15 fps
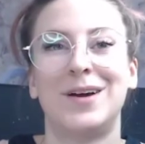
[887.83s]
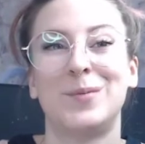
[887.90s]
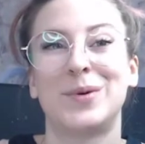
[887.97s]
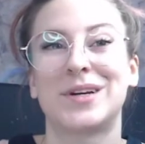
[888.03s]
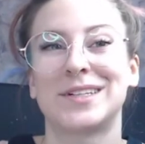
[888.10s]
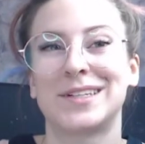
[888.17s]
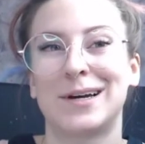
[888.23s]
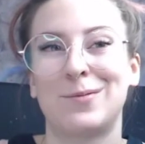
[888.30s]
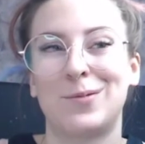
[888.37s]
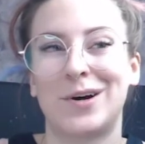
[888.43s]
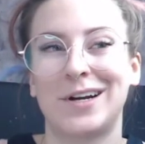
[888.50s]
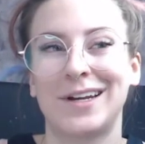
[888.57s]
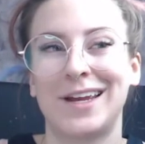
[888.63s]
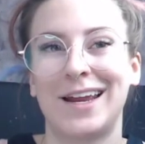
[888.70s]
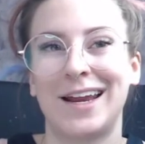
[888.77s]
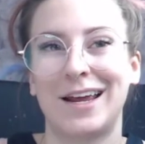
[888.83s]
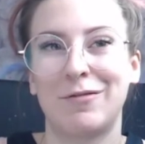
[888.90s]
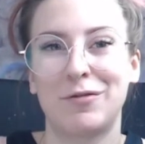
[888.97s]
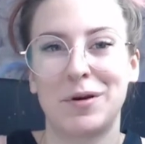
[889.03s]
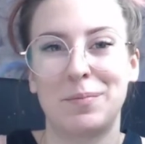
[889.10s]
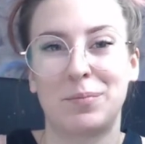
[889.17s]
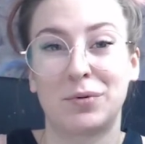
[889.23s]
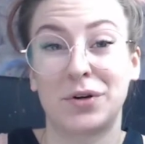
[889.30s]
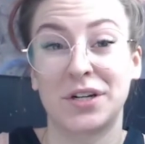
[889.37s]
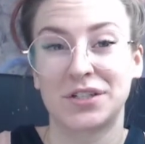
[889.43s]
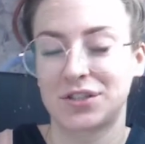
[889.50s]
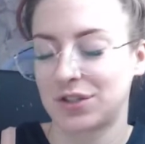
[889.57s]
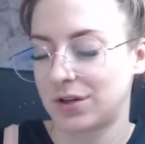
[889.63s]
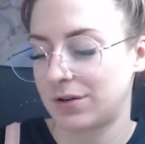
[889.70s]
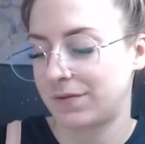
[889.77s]
because I want to get every
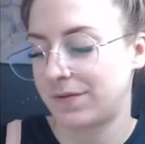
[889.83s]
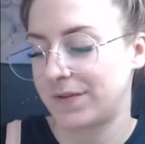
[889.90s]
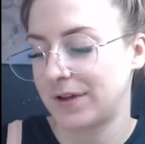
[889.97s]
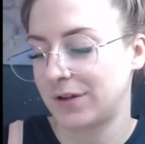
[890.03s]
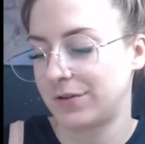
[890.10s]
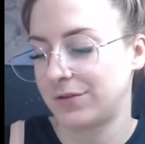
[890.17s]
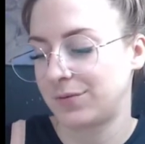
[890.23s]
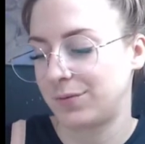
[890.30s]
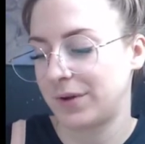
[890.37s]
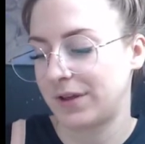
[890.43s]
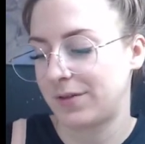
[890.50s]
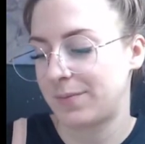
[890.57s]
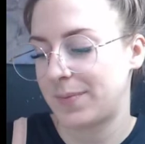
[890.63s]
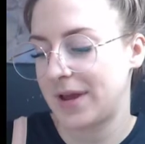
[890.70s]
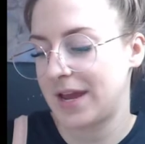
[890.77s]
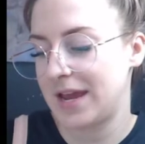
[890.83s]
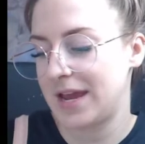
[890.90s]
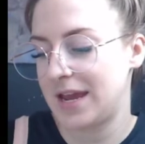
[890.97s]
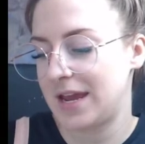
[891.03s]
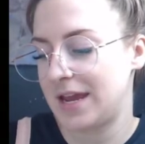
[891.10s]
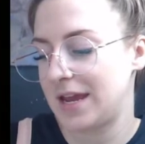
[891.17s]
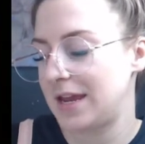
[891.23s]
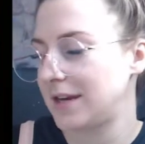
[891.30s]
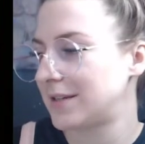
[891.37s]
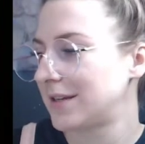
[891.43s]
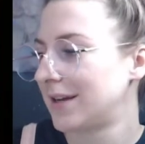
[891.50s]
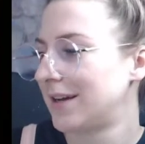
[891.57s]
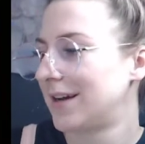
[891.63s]
bristle filled with paint.